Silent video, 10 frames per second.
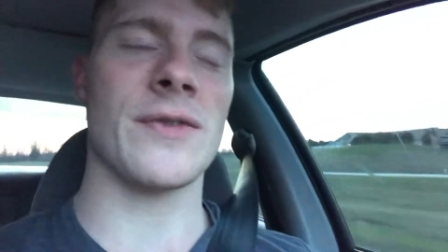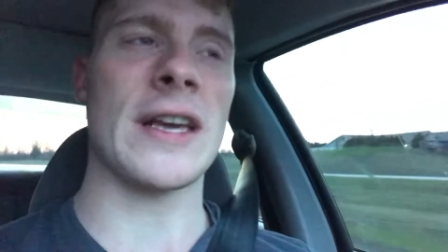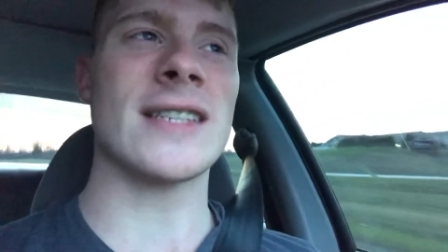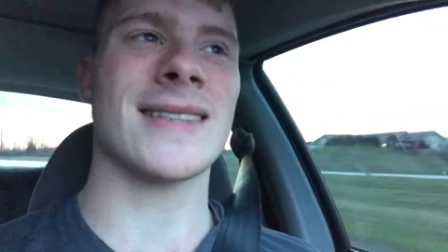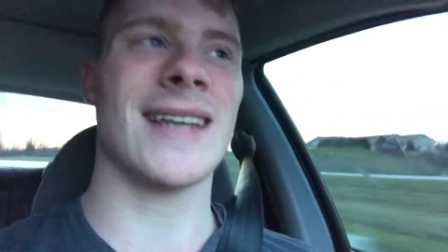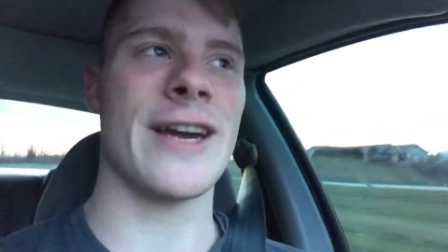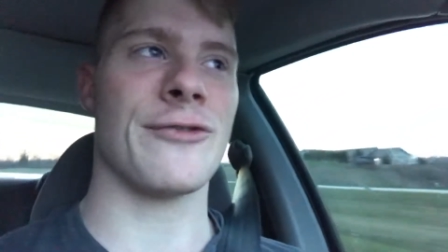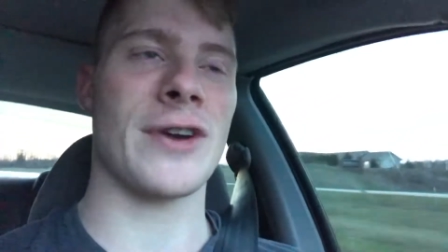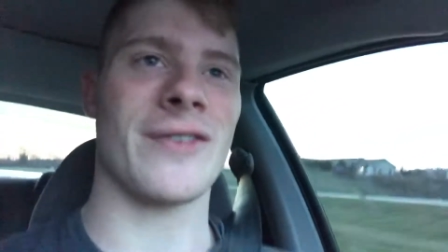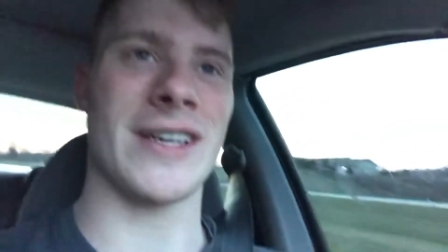Things in
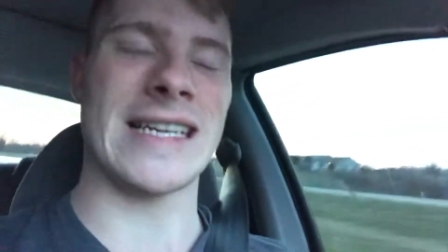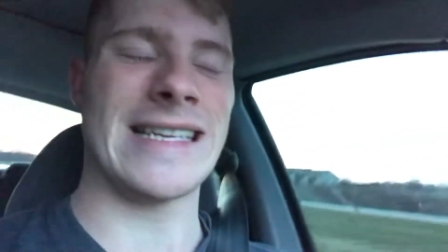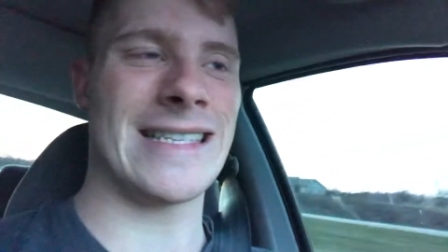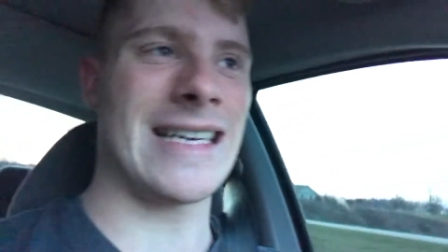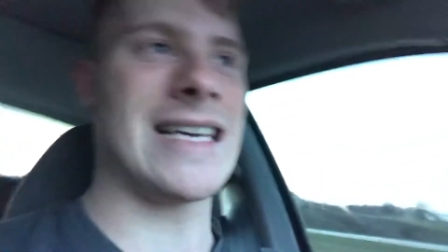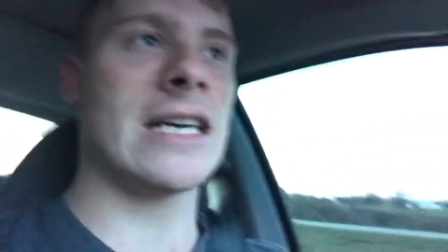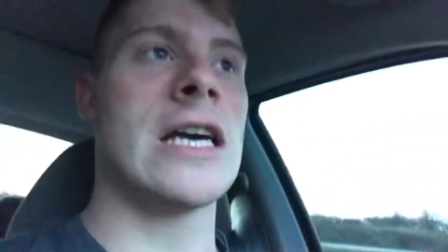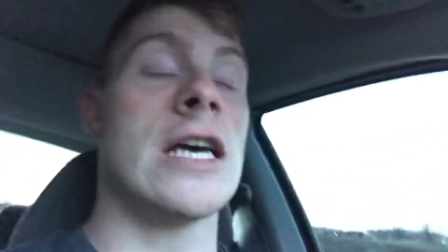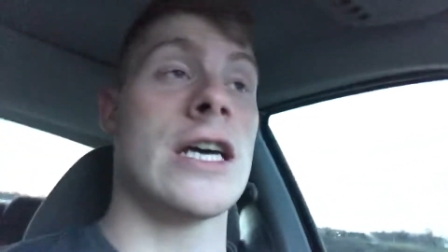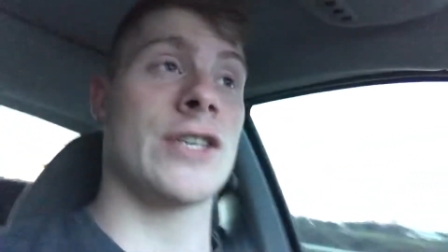life are never easy.
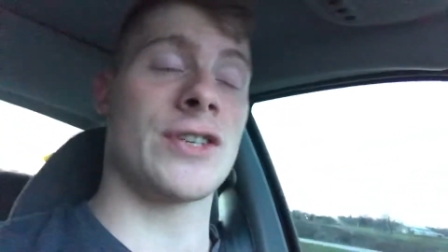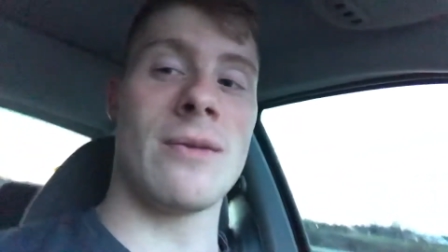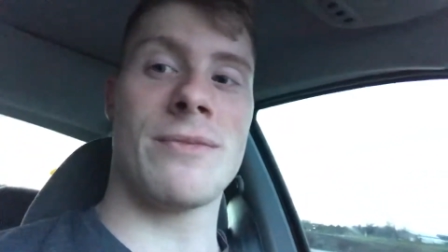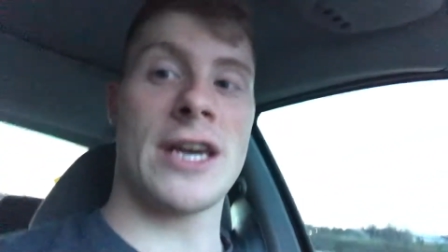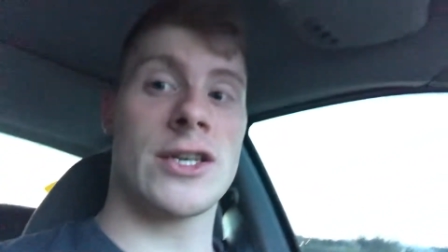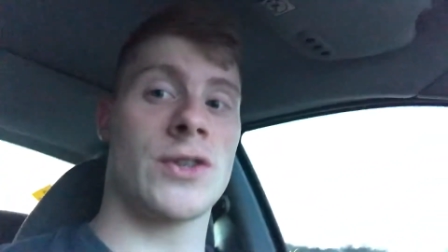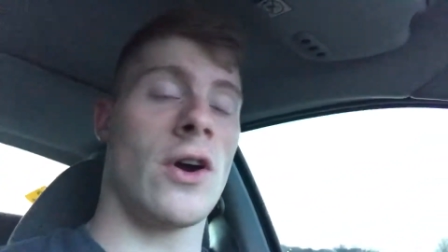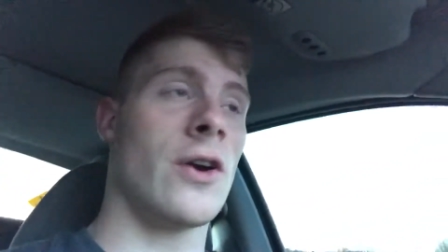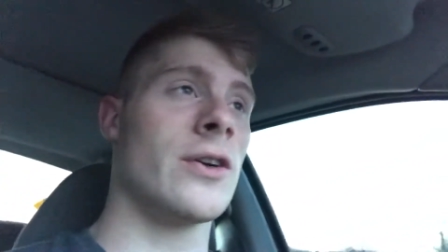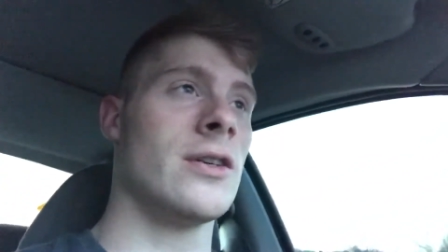Some things
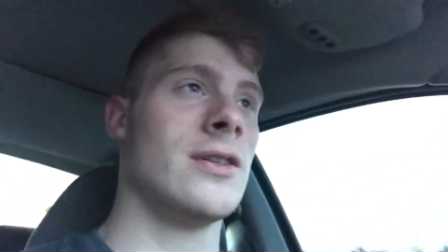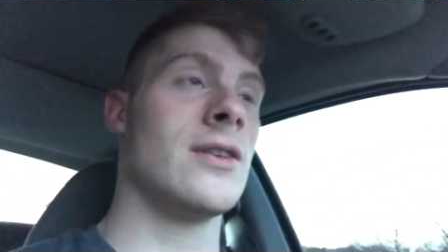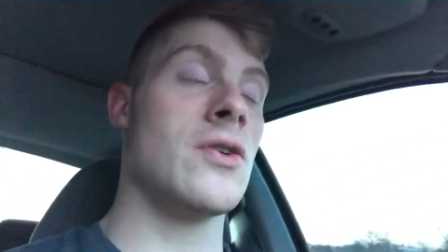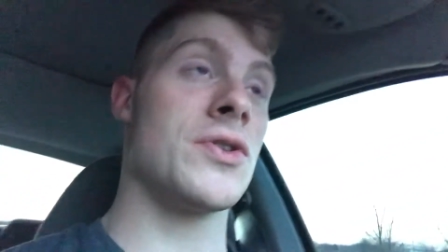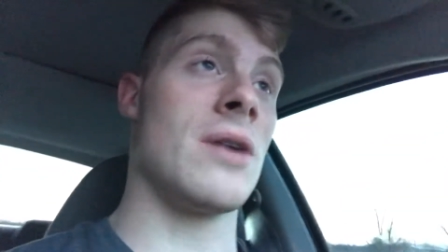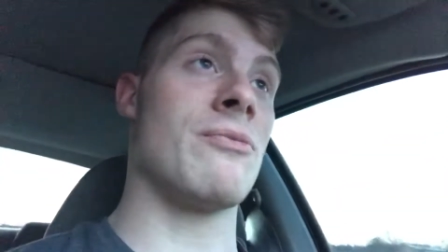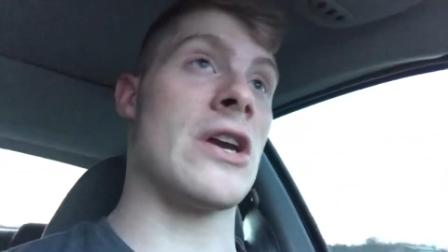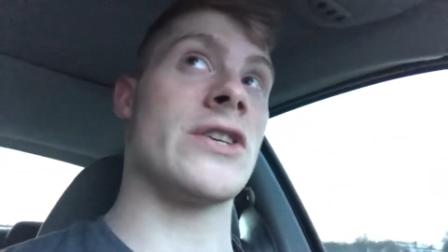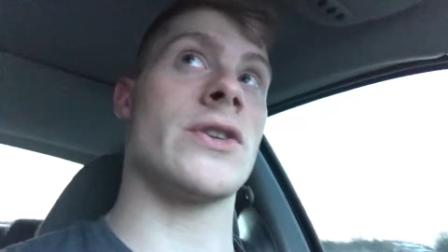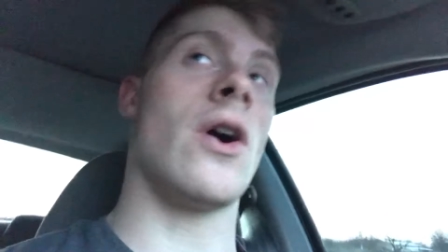are, some
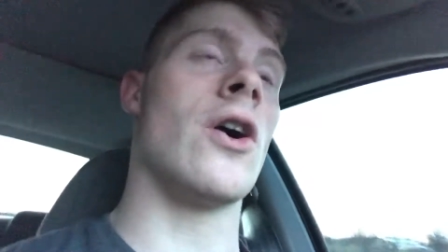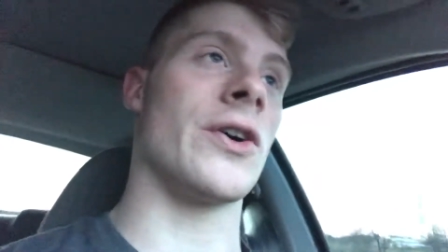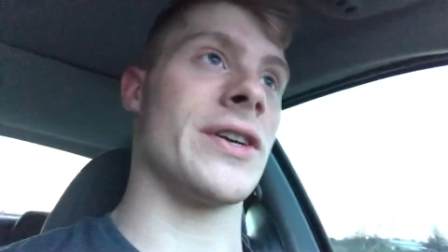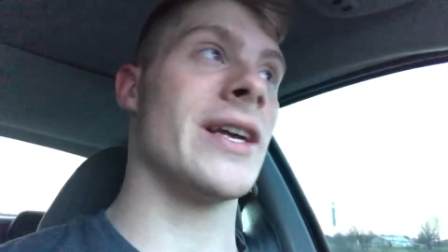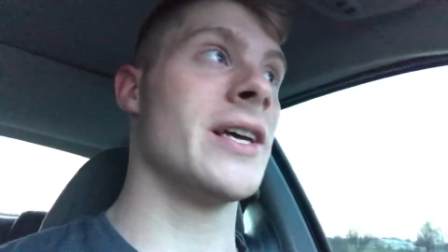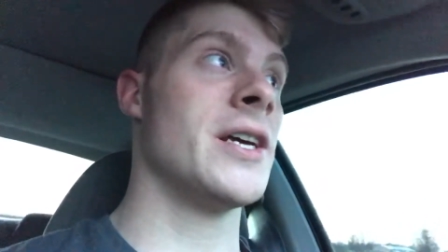things aren't.